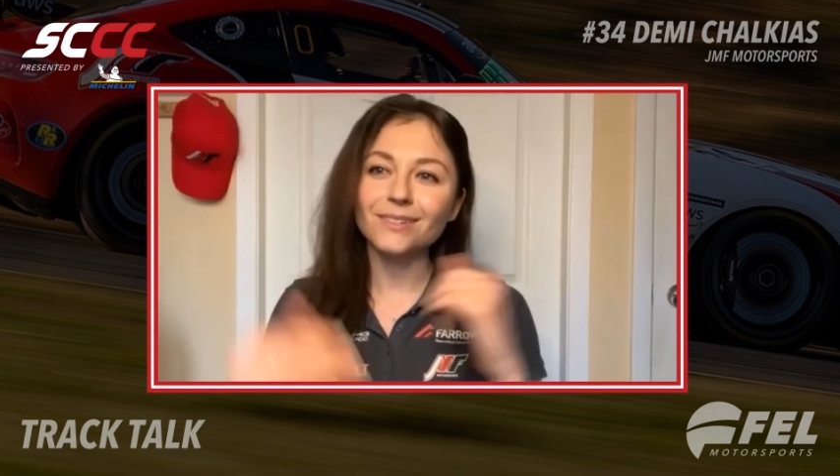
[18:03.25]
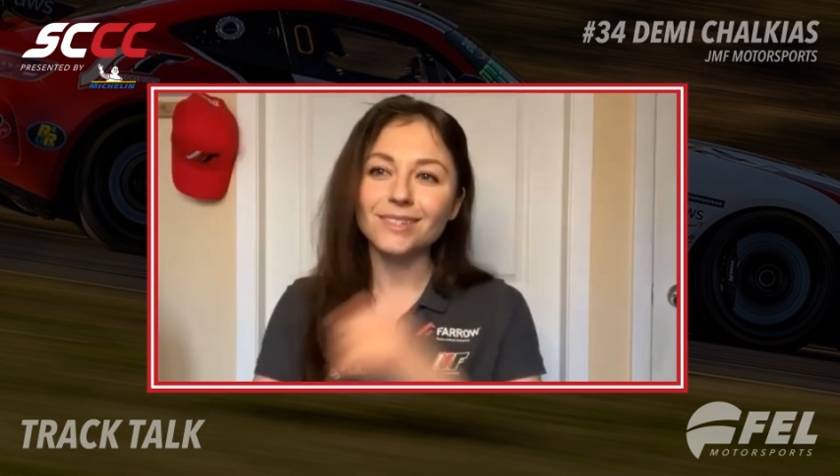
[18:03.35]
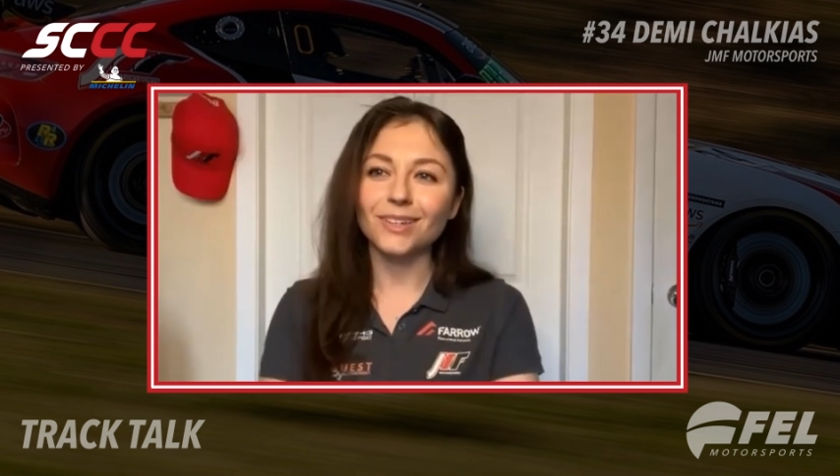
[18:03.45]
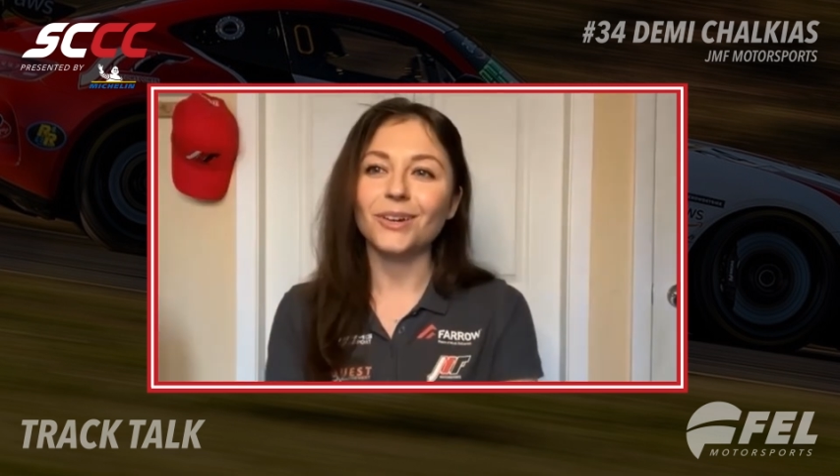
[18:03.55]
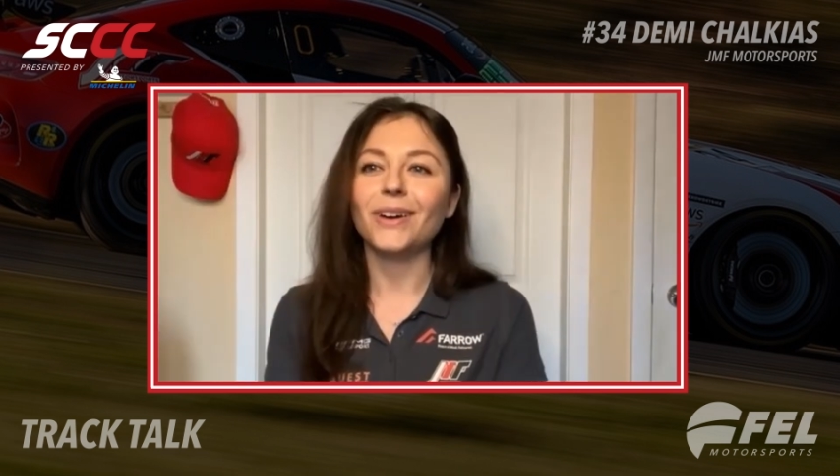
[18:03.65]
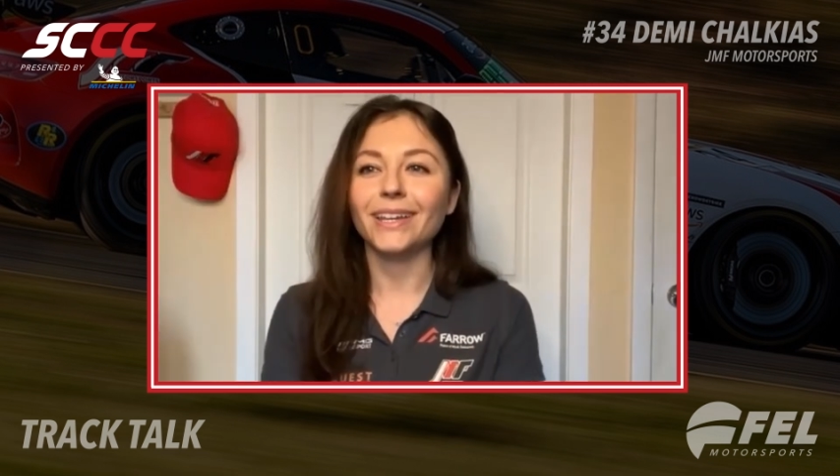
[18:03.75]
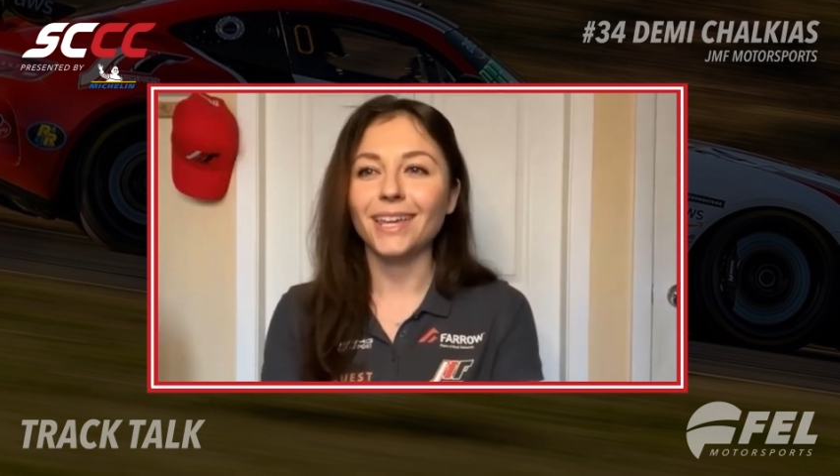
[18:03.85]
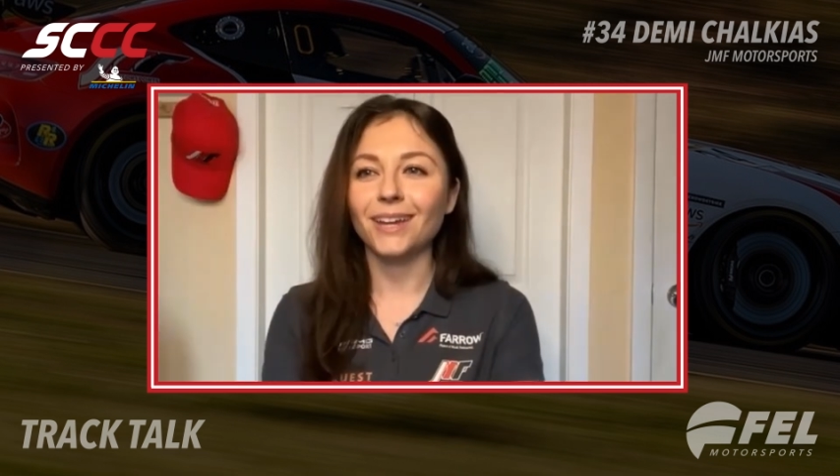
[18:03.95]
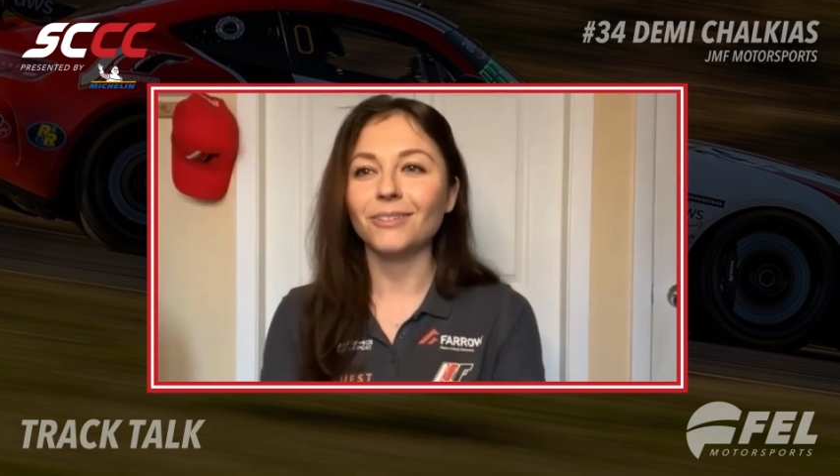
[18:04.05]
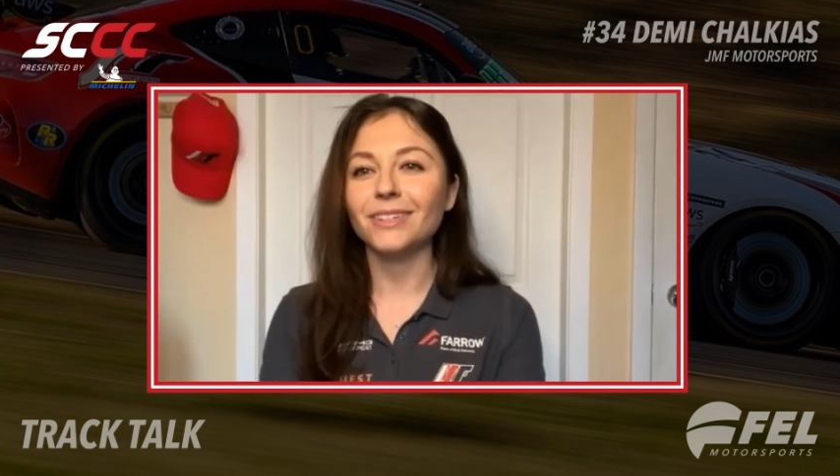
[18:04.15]
So I
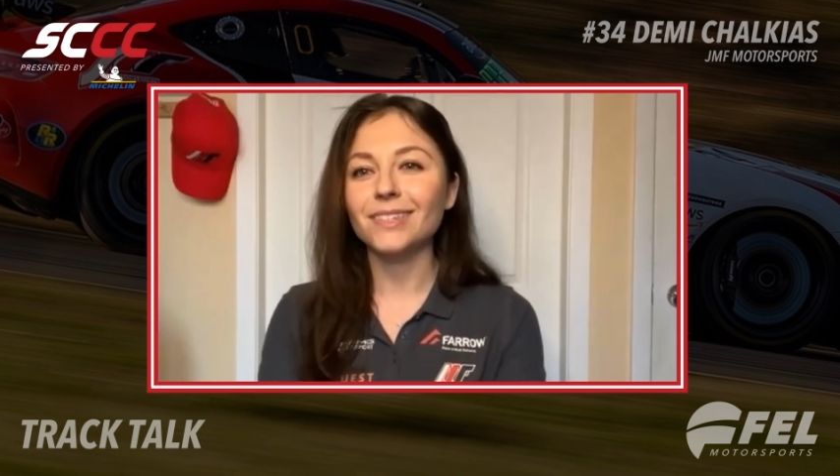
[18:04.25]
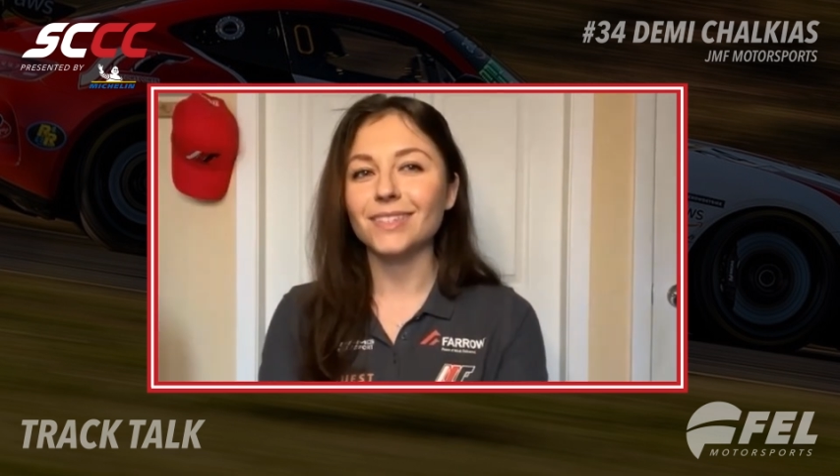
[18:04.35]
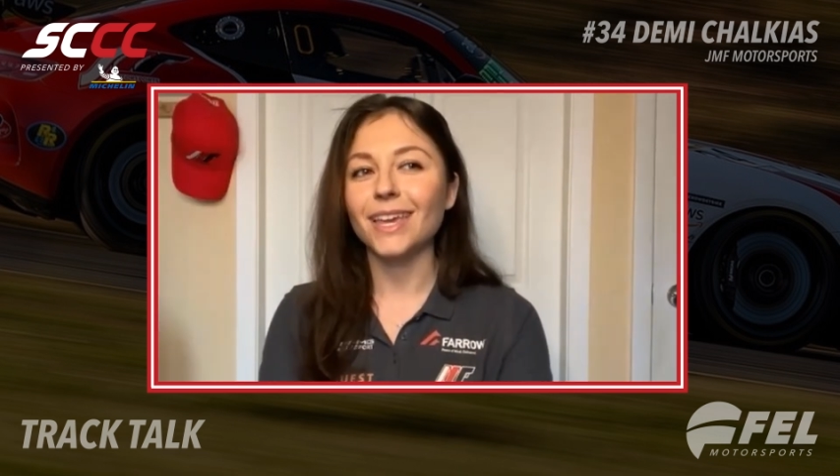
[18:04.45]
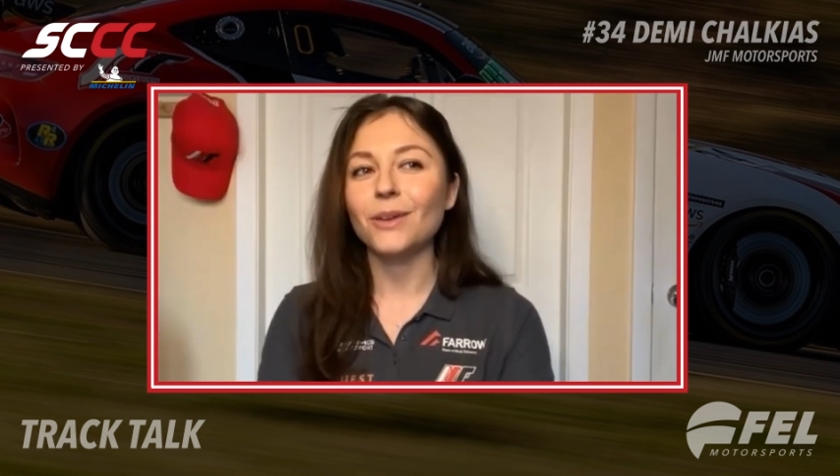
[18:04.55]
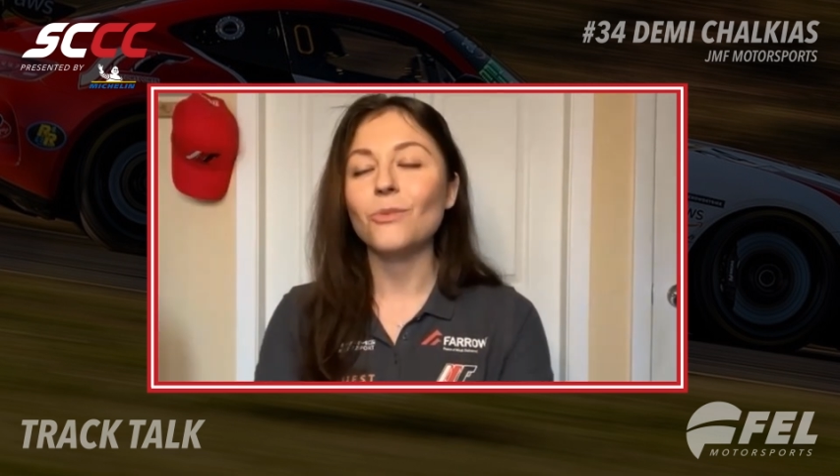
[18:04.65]
can't really say